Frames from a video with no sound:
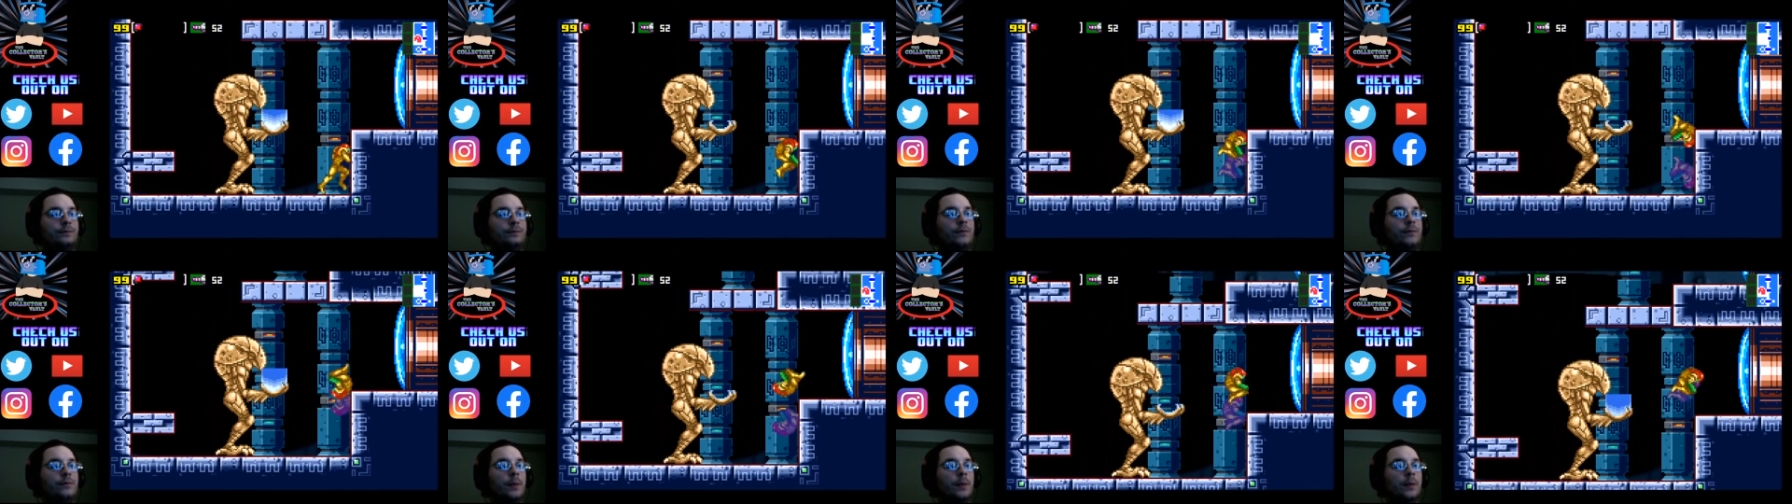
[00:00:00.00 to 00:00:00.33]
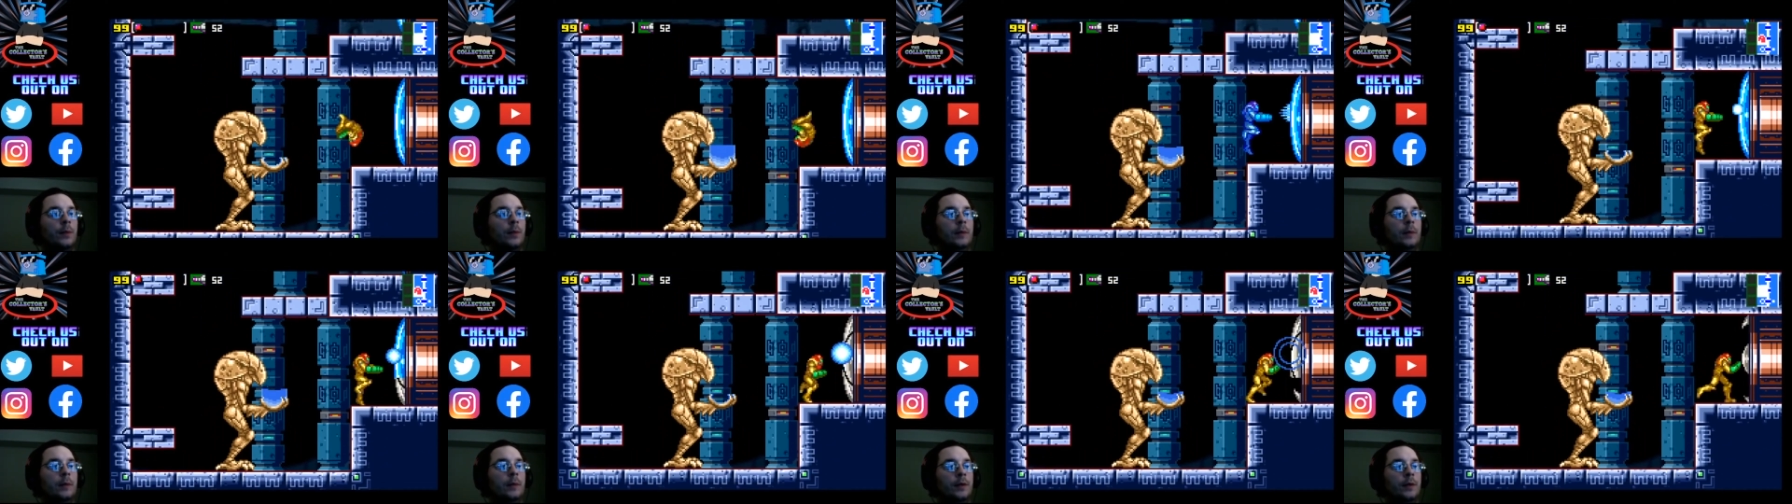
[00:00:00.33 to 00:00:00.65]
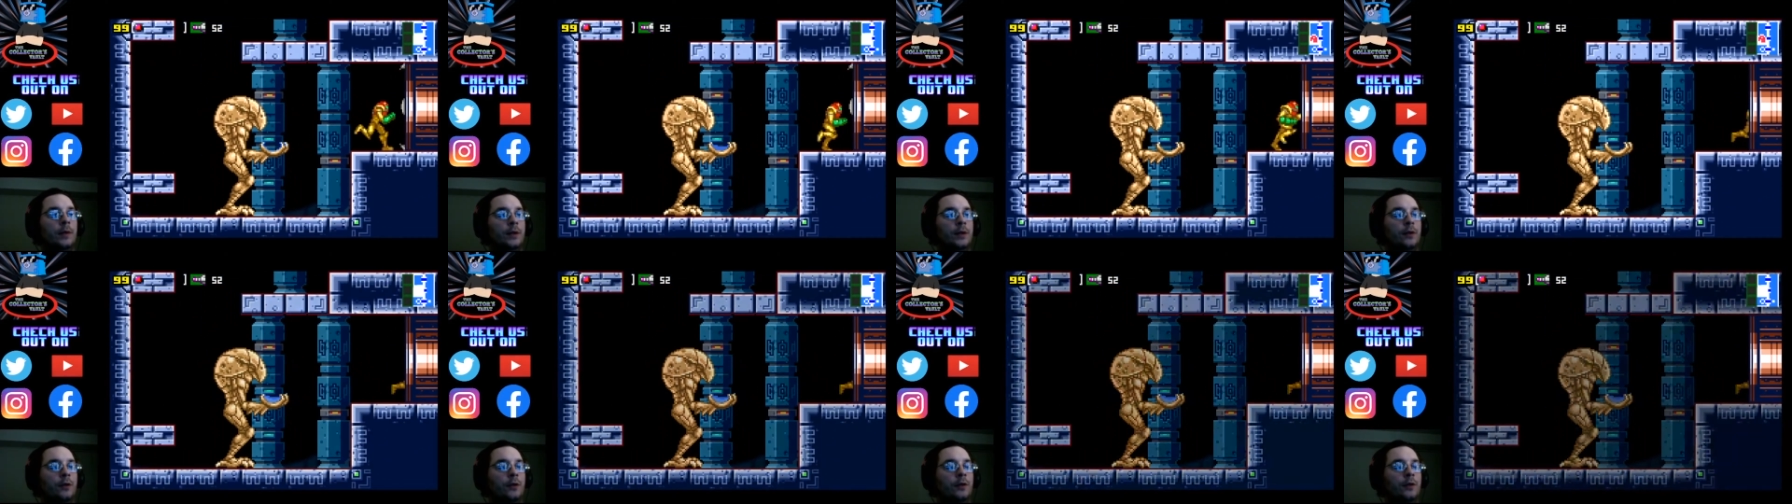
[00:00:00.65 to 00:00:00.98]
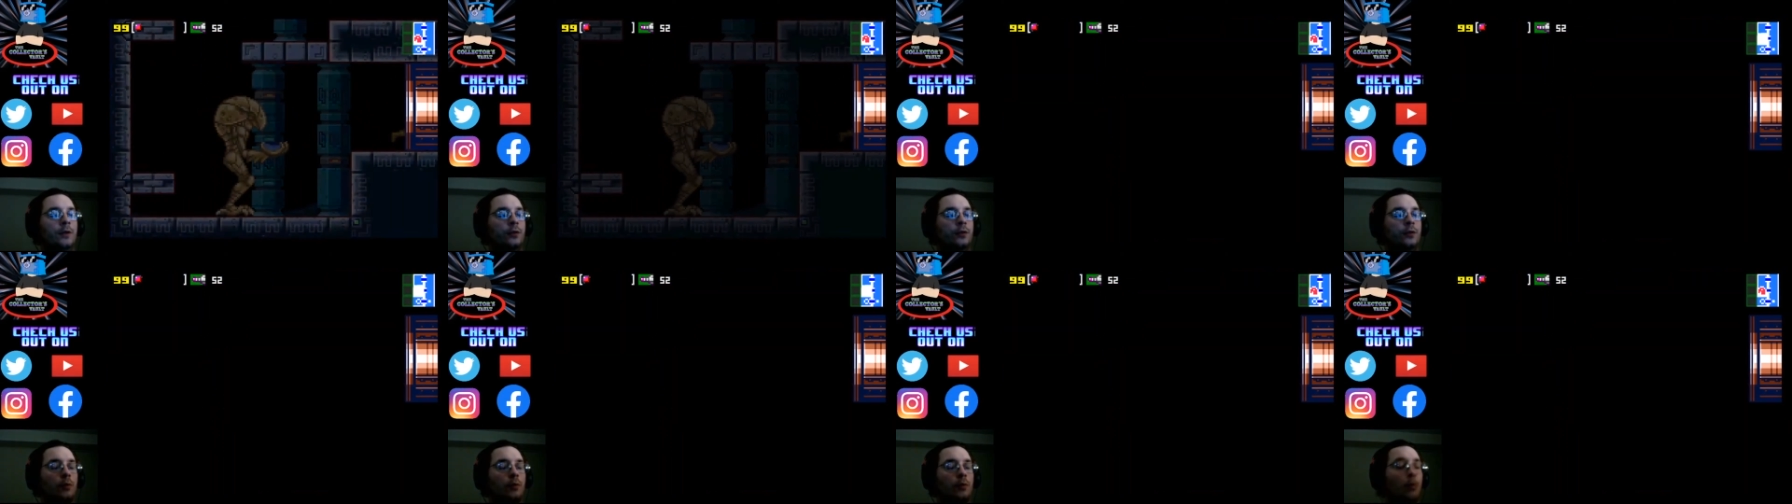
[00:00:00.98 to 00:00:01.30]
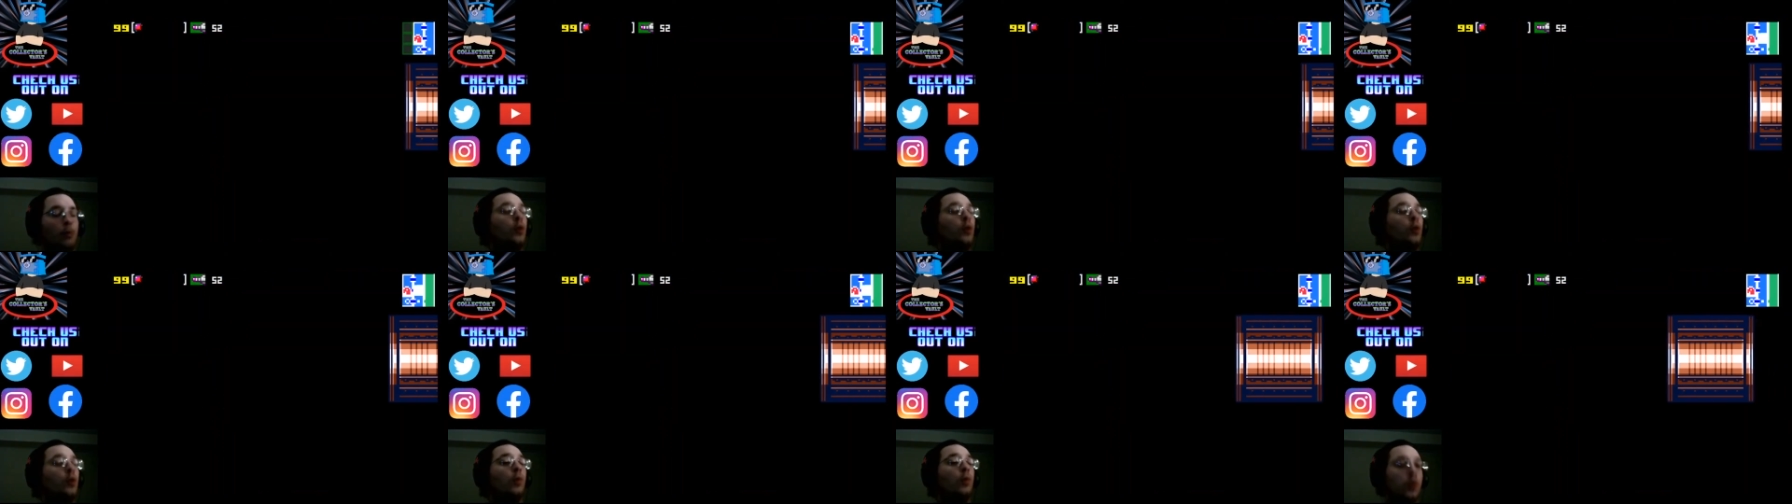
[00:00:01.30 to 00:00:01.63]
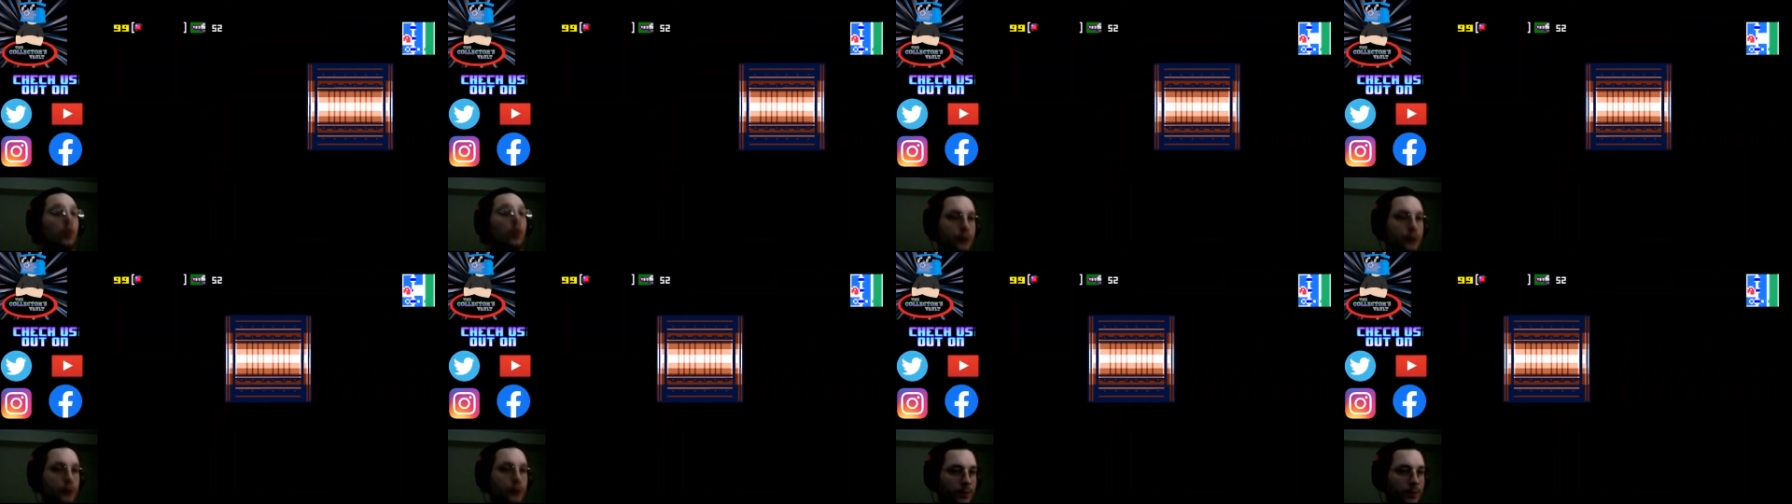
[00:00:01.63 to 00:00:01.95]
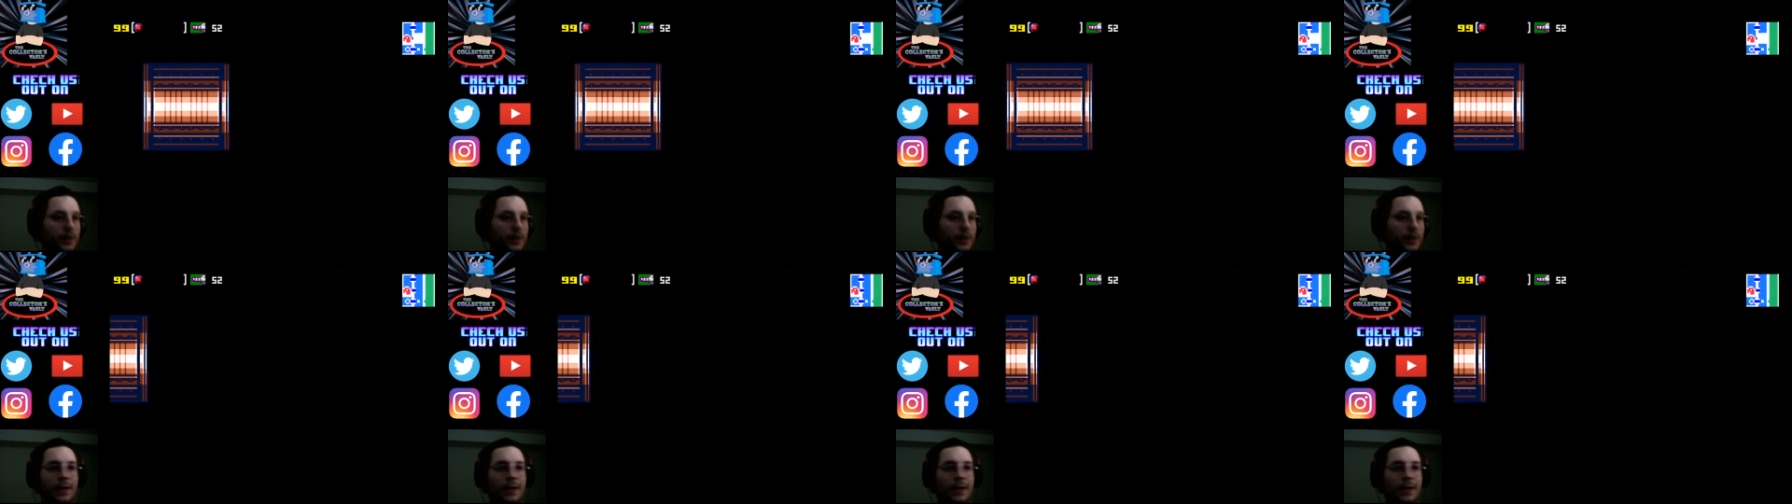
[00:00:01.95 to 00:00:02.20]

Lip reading: But you want to go and do more wall jumping.